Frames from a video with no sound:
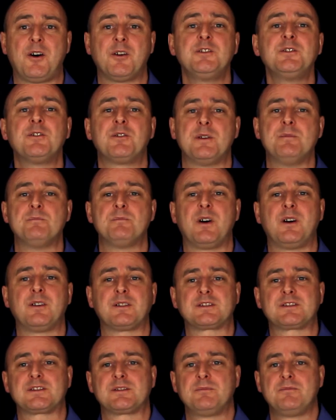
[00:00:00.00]
on your
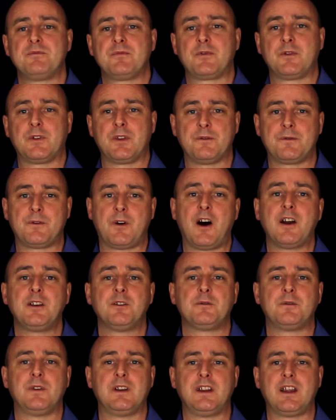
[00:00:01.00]
inbox for the
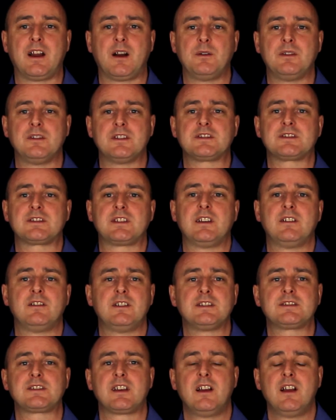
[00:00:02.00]
final video in the
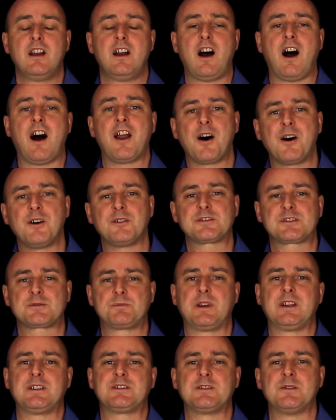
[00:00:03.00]
series, and I'll
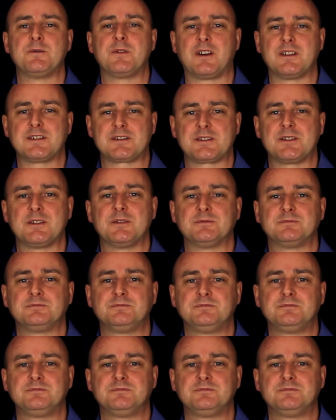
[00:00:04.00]
speak to you very soon.